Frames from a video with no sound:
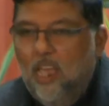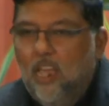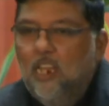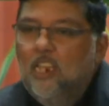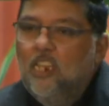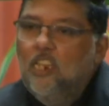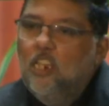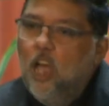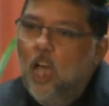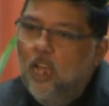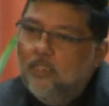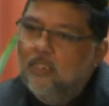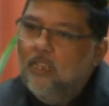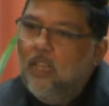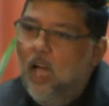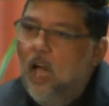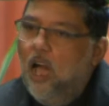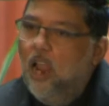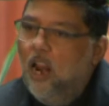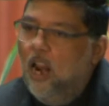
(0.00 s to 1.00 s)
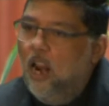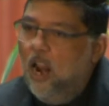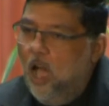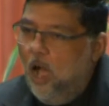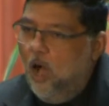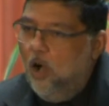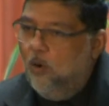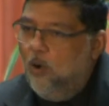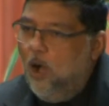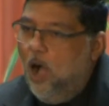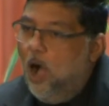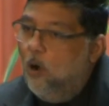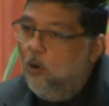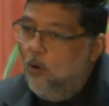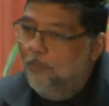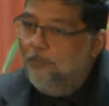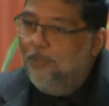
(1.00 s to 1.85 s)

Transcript: not to allow our